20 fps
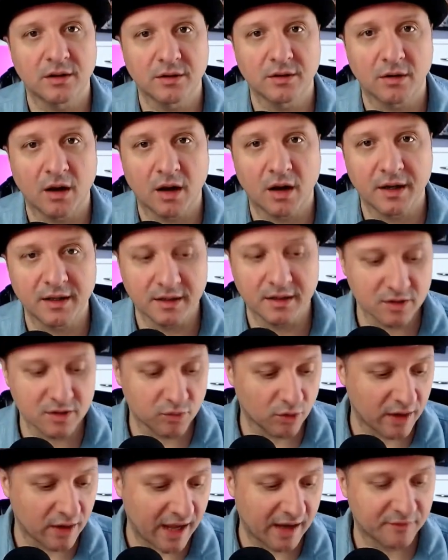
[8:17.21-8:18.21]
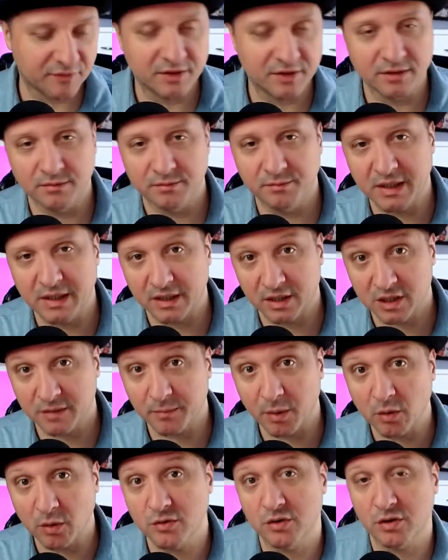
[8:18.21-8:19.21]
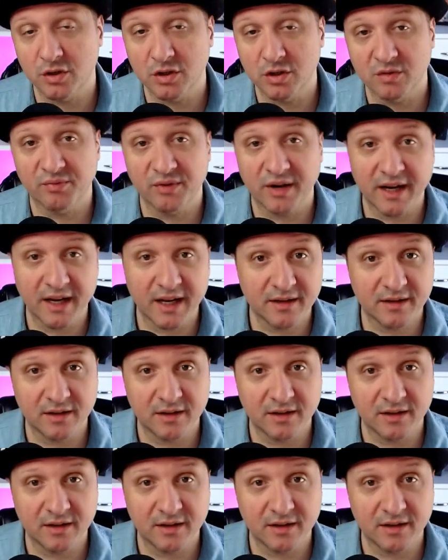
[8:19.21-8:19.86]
audience will have to be exposed to your brand,